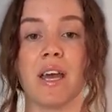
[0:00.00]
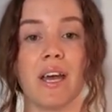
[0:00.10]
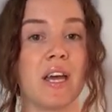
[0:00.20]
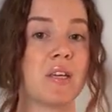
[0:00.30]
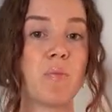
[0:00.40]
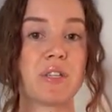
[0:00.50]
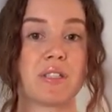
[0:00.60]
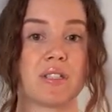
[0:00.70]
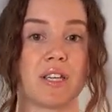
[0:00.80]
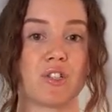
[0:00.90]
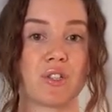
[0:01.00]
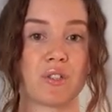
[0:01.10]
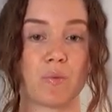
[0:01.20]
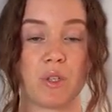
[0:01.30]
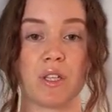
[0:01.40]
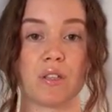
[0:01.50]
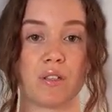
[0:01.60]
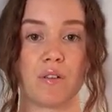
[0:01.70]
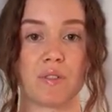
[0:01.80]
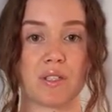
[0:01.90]
any presentations within the
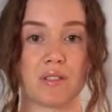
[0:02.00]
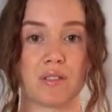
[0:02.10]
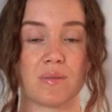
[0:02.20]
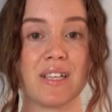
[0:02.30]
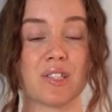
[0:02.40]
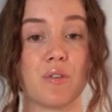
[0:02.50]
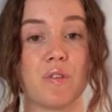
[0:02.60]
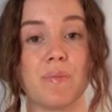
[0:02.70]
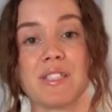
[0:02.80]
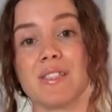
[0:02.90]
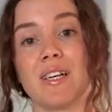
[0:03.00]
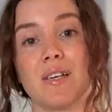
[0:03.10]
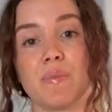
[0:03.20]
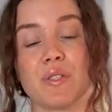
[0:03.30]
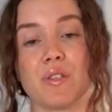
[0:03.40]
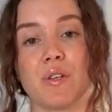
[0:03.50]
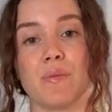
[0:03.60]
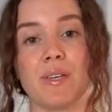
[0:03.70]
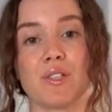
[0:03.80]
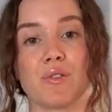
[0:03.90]
nervous system. So if you missed that episode,
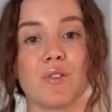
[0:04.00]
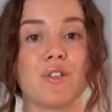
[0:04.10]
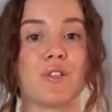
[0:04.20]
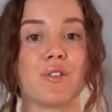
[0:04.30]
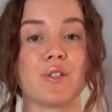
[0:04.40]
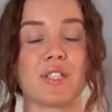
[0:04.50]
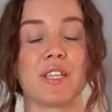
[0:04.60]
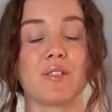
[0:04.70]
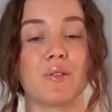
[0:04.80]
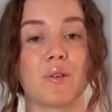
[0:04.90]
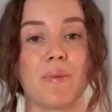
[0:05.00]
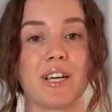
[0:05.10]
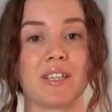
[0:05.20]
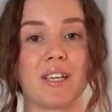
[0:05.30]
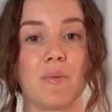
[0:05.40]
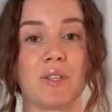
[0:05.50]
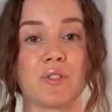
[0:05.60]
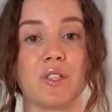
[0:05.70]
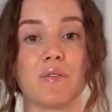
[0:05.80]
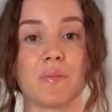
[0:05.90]
make sure you take a look back at that one
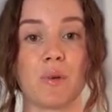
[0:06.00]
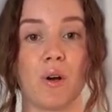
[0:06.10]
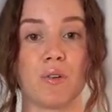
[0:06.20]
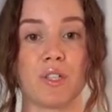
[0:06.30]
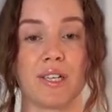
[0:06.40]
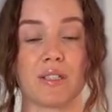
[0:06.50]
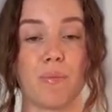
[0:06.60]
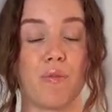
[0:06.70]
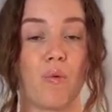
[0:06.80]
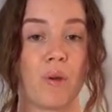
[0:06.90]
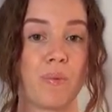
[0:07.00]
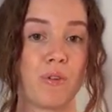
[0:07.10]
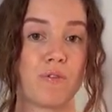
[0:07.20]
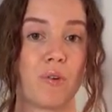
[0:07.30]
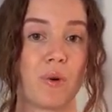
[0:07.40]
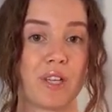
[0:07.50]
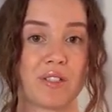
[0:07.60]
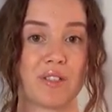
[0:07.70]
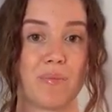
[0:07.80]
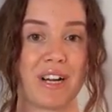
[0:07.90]
so you have some context before we move forward
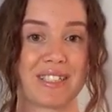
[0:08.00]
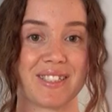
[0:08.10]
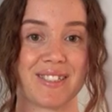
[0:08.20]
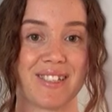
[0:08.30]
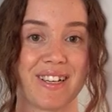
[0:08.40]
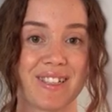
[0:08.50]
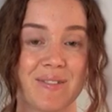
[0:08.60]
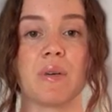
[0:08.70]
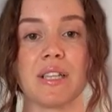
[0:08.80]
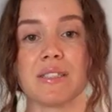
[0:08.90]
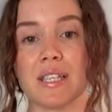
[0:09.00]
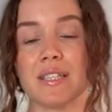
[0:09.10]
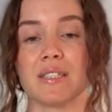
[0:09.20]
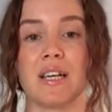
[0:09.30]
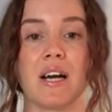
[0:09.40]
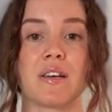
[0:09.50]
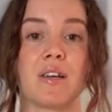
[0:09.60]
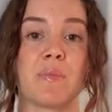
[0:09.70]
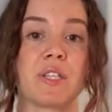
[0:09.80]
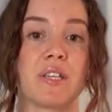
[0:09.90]
into the practice today. But let's get started.
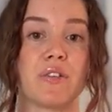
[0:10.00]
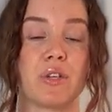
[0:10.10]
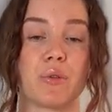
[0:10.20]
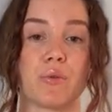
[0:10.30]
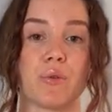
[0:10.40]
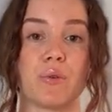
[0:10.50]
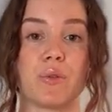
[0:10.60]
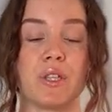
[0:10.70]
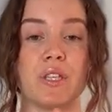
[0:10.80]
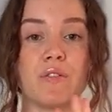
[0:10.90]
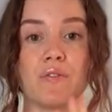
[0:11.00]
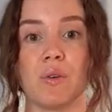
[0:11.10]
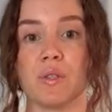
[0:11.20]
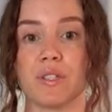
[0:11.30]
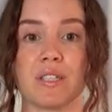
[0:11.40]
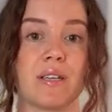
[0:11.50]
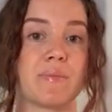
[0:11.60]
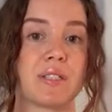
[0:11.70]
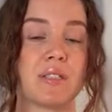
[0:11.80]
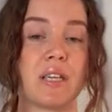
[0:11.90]
I'm going to take you through the 4
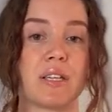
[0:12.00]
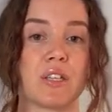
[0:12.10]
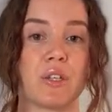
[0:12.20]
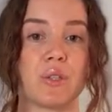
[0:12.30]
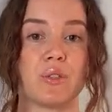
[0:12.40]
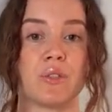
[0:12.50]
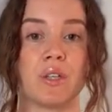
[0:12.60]
steps that are going to